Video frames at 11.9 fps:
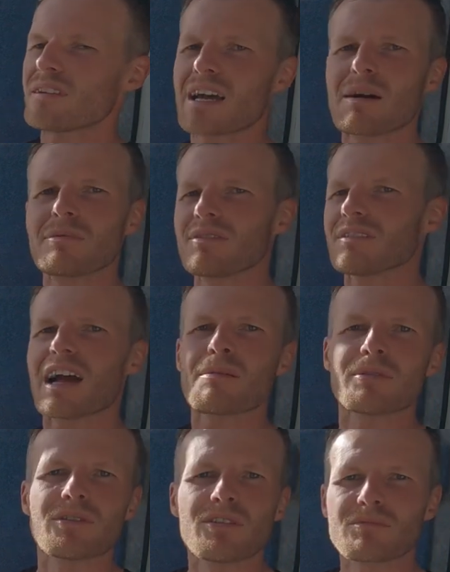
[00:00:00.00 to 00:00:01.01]
I'm
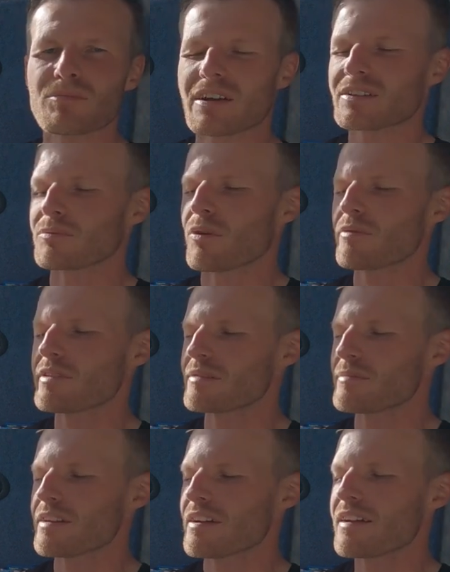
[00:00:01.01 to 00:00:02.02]
an own brand warrior,
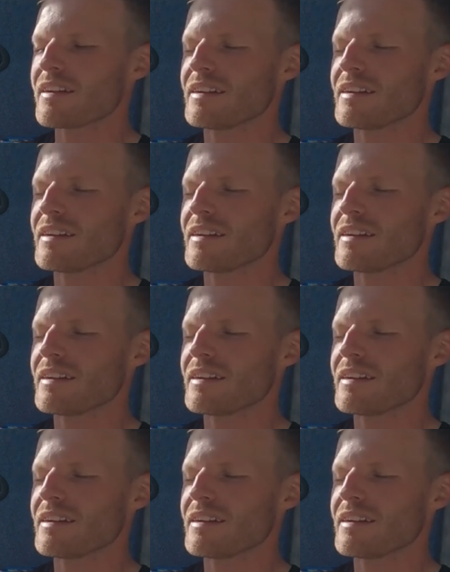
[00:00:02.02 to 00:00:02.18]
me.